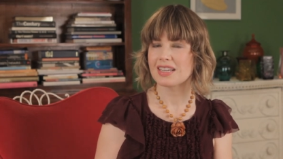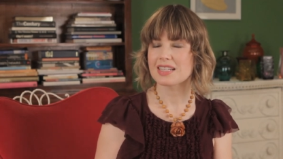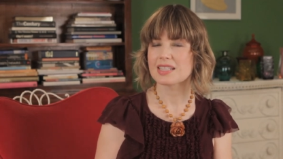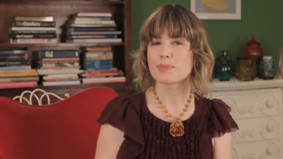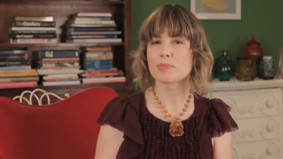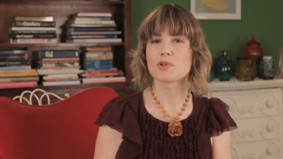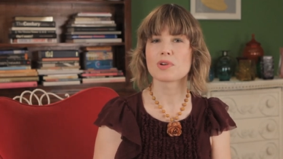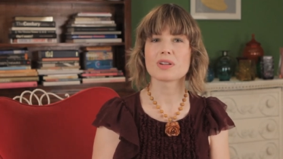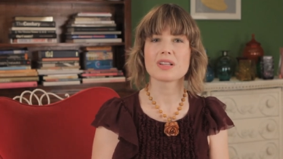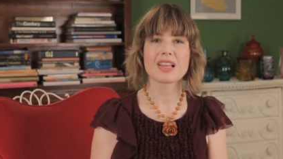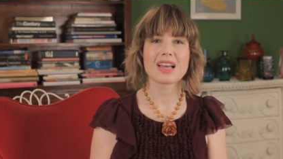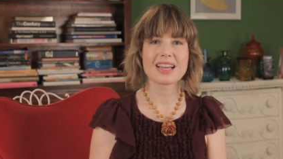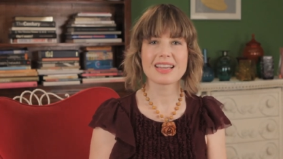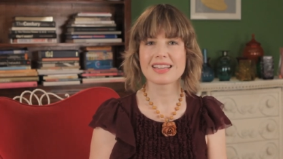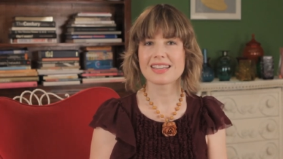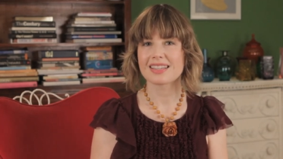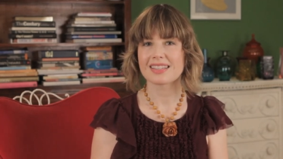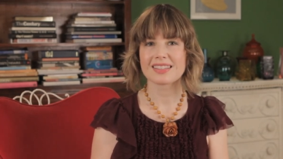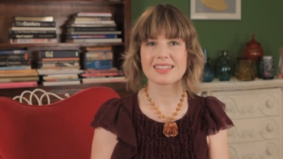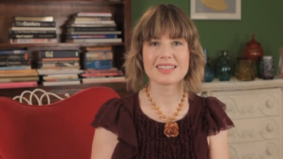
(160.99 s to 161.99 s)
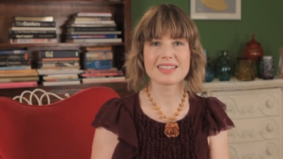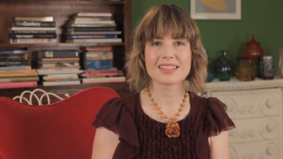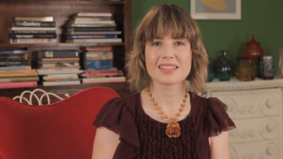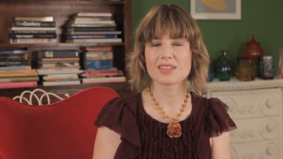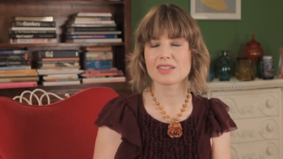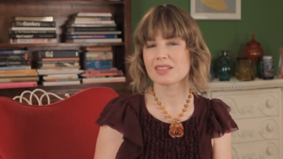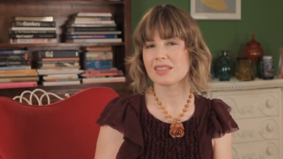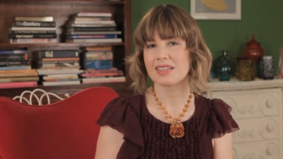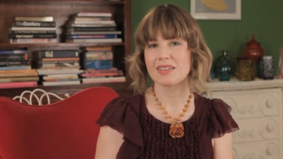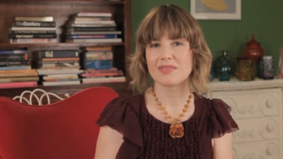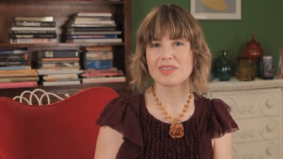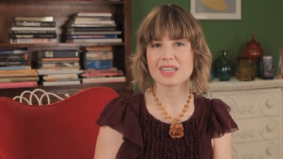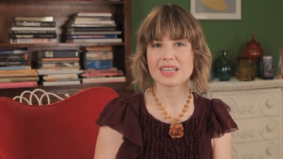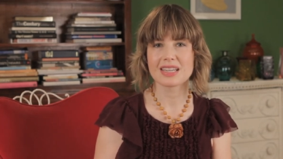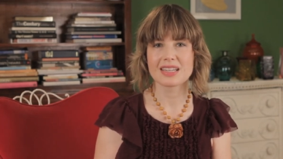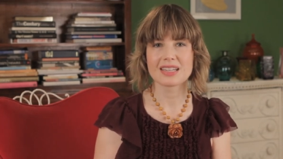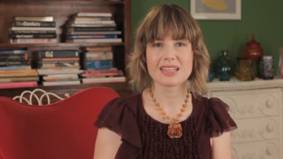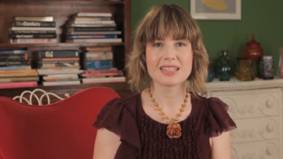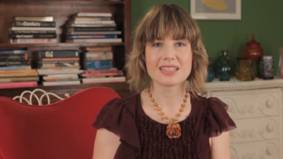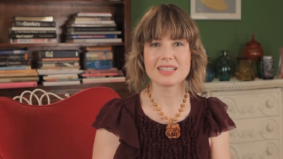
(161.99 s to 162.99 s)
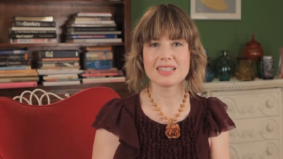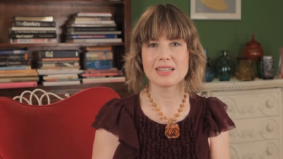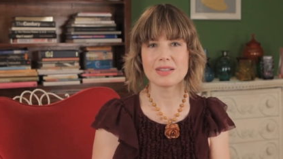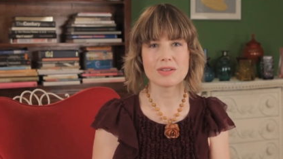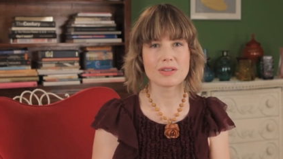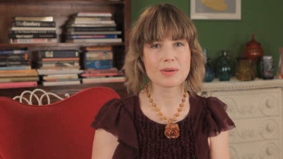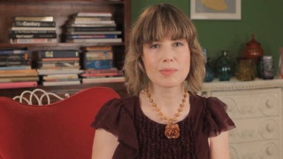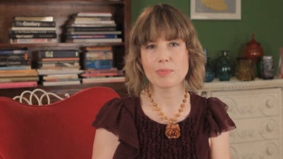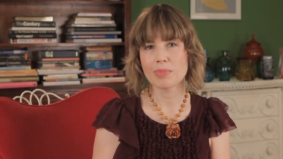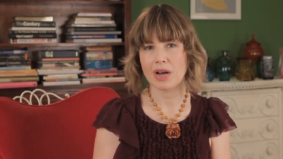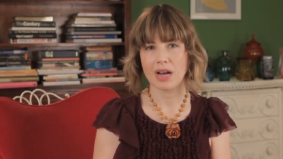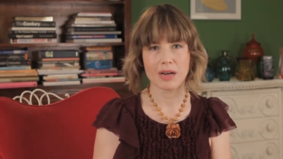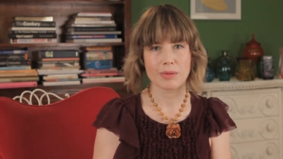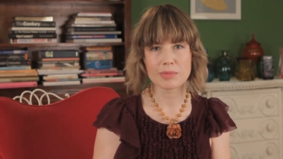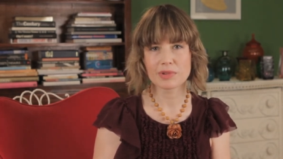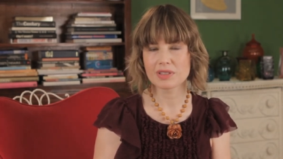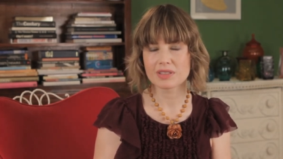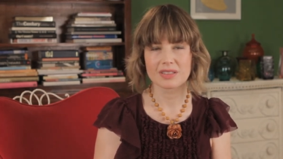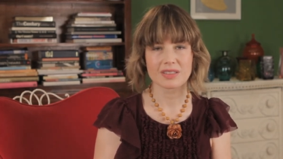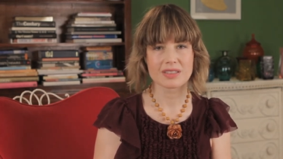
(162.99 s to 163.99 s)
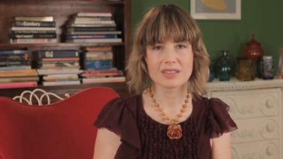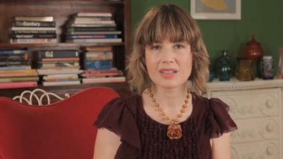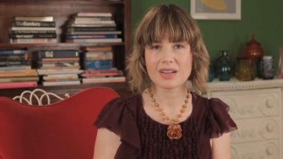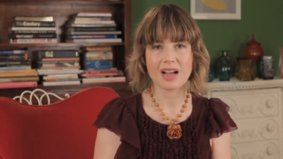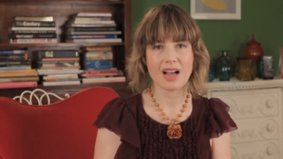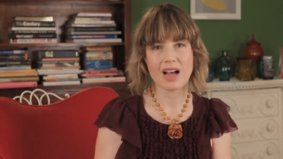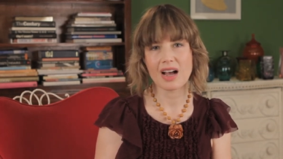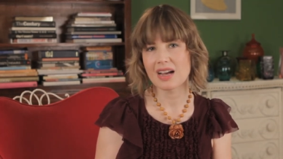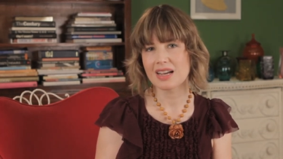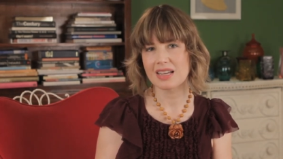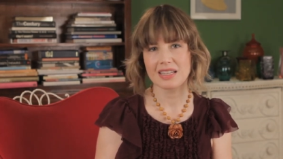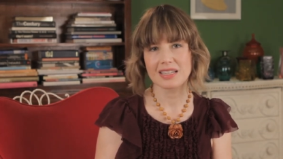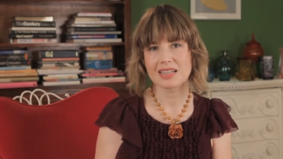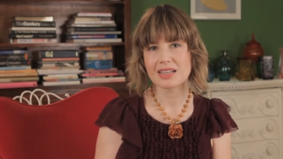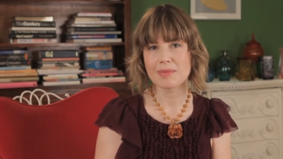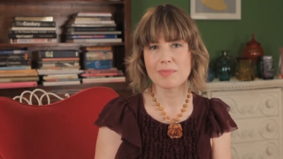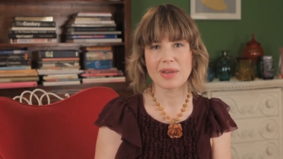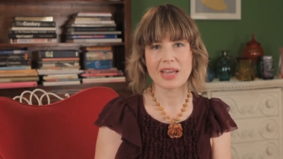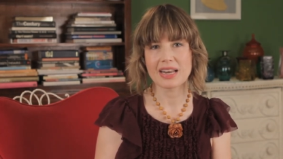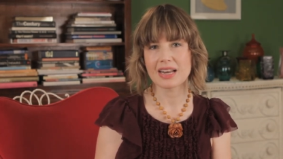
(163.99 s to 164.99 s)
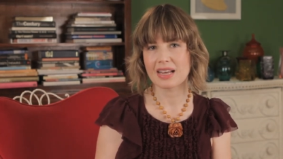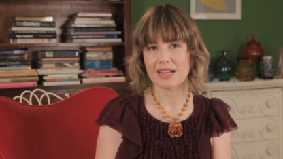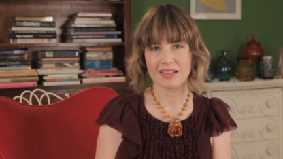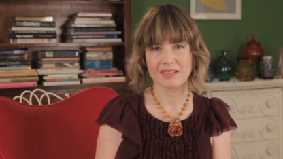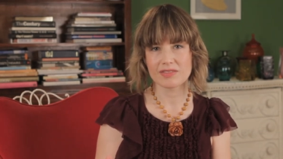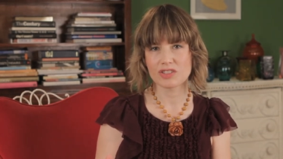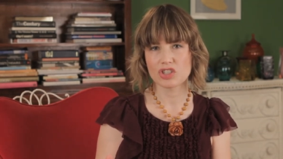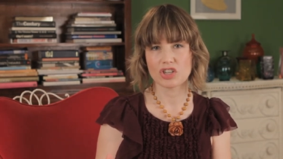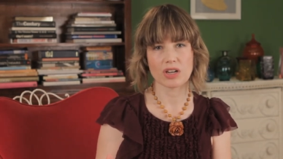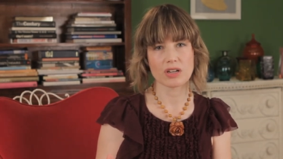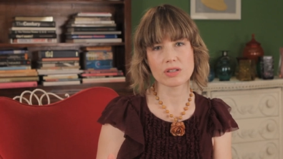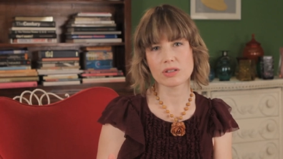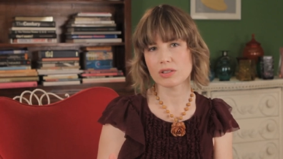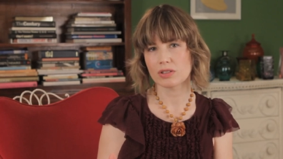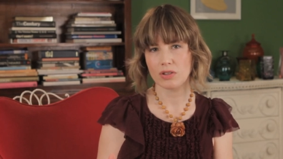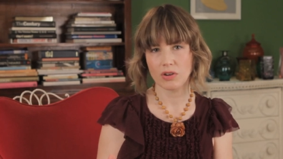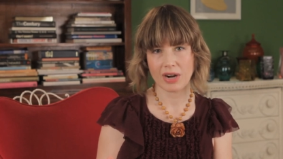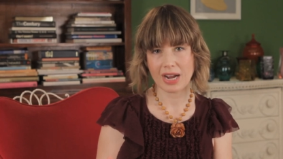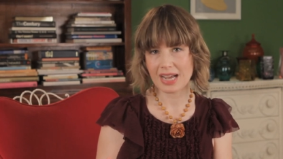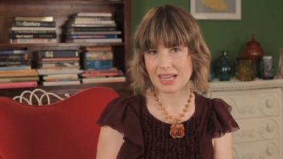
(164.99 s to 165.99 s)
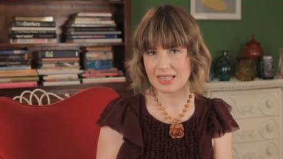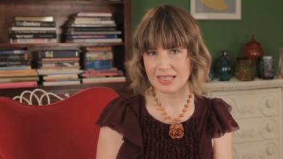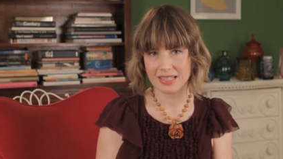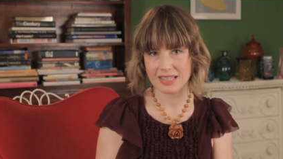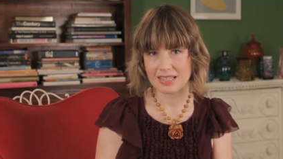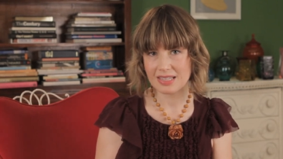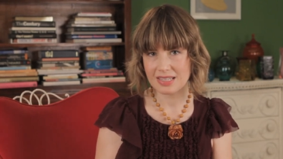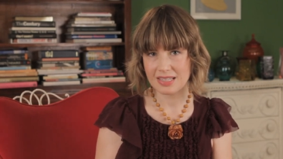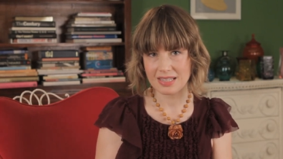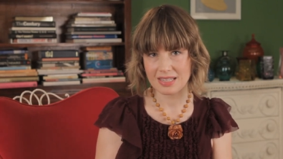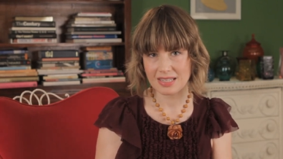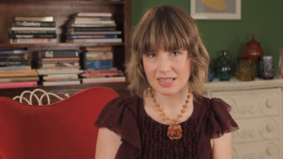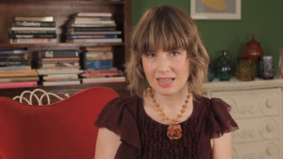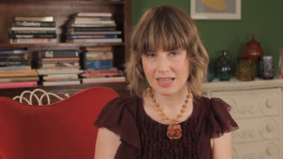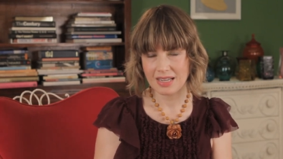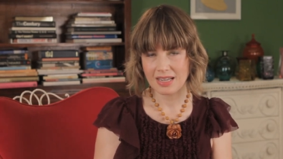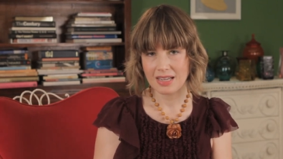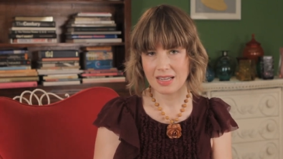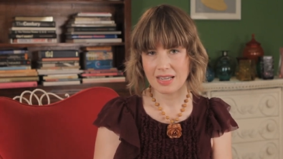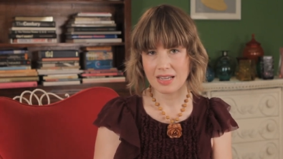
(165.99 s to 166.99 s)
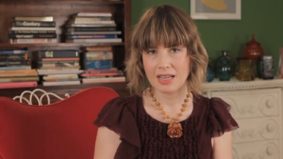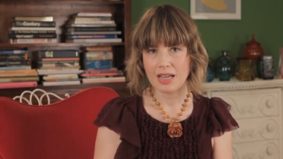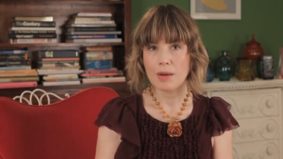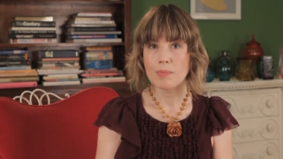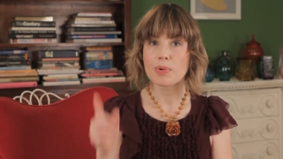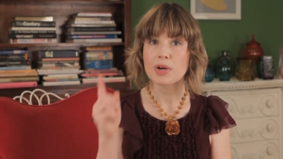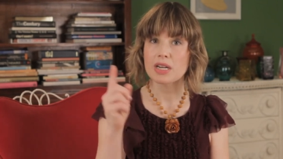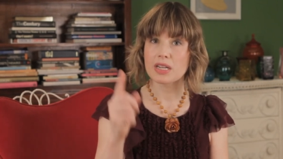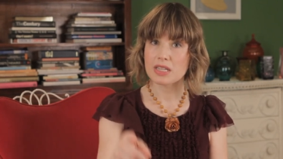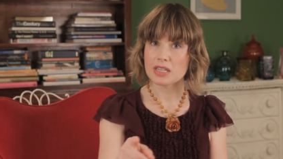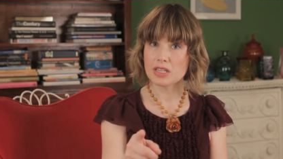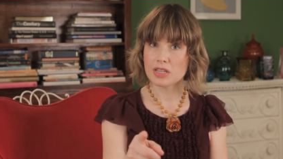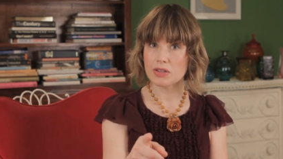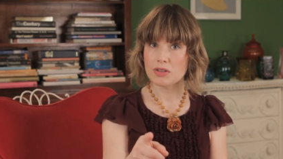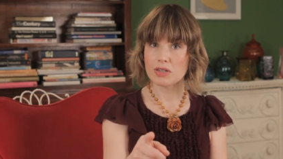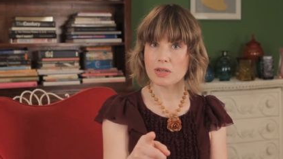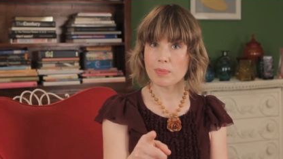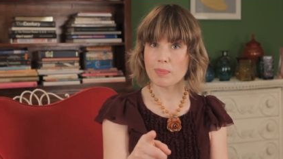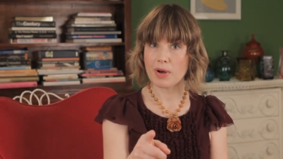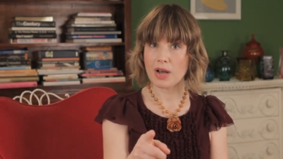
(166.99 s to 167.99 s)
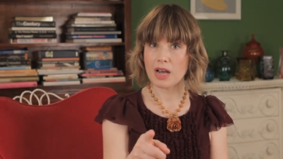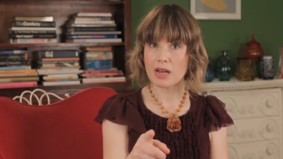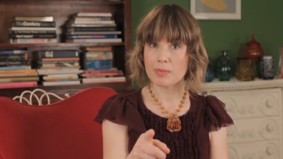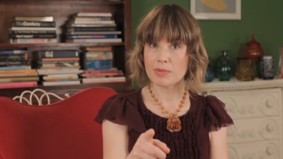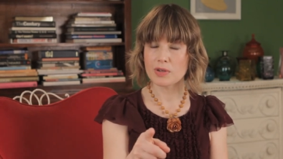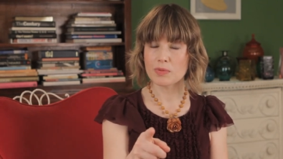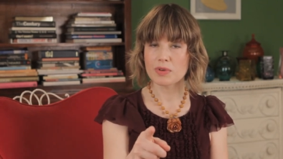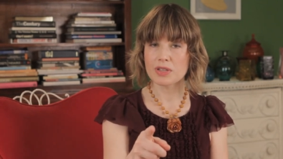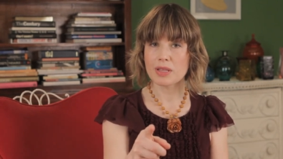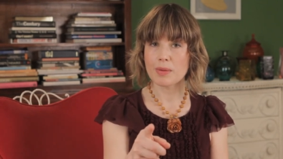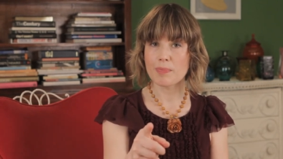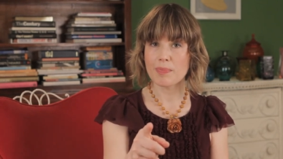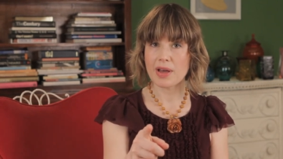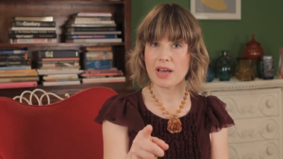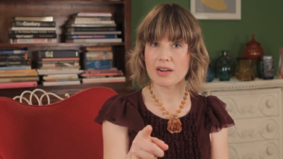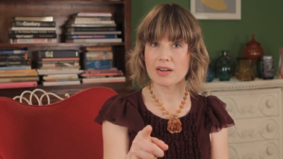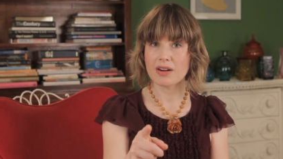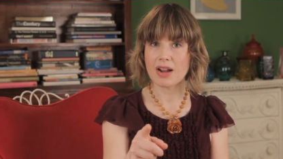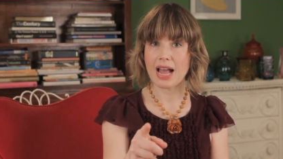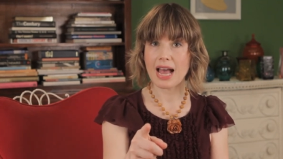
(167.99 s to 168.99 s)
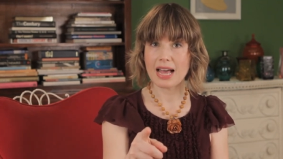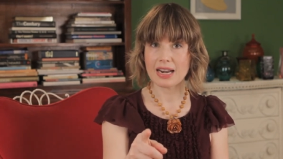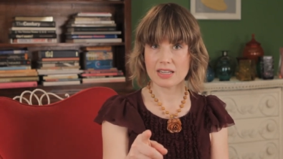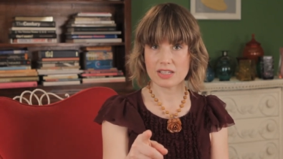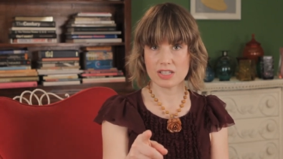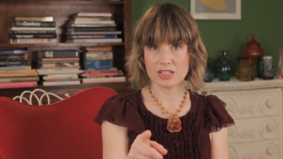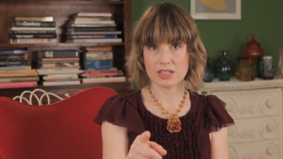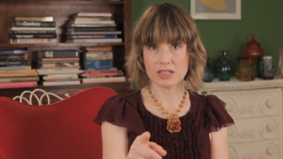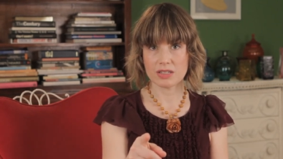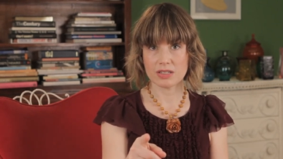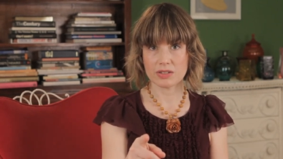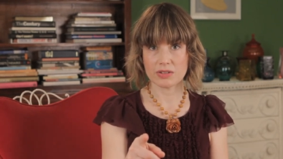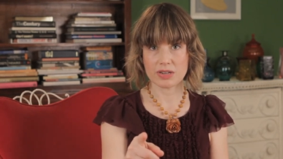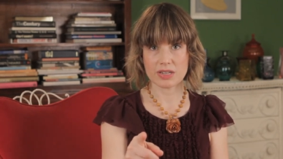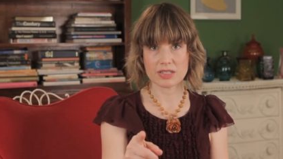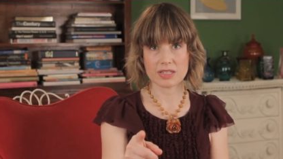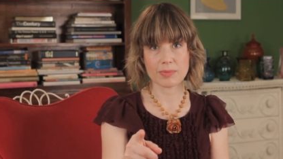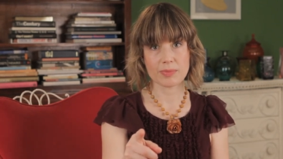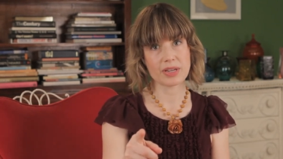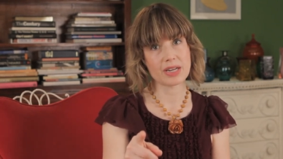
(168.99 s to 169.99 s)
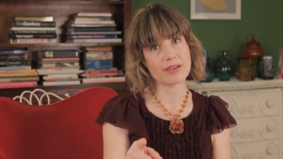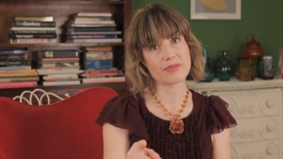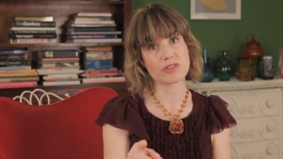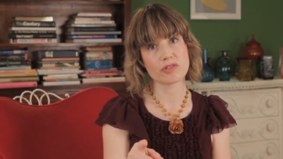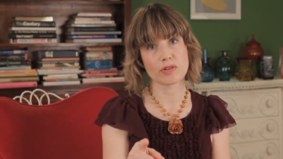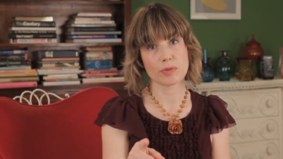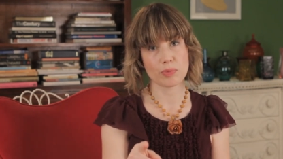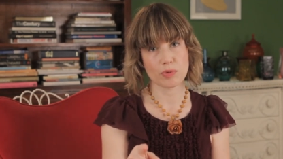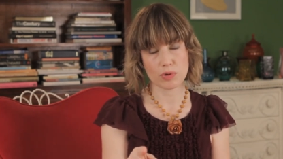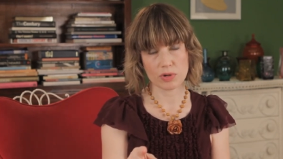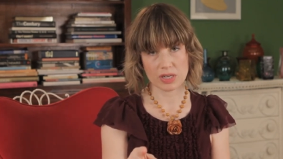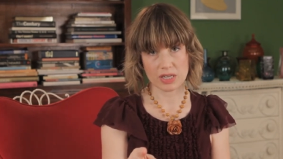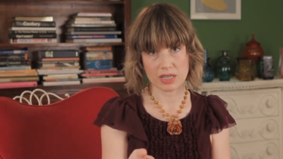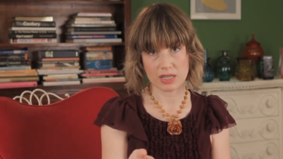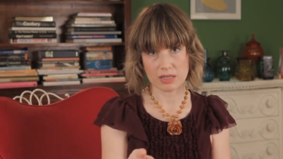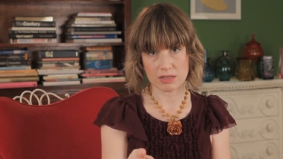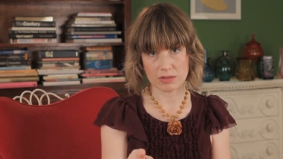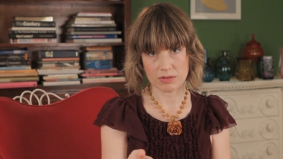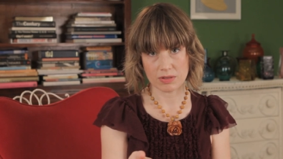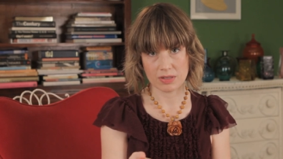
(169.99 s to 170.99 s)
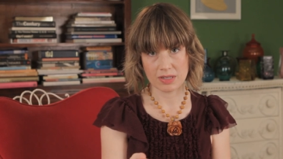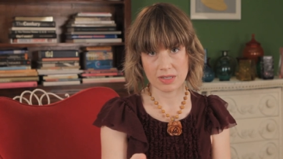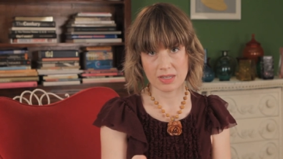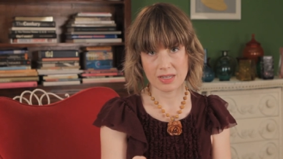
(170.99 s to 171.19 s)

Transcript: It's more like you're living in a Unabomber hut made out of jungle grasses. But a Unabomber with a better attitude, or else I'm gonna have to report you.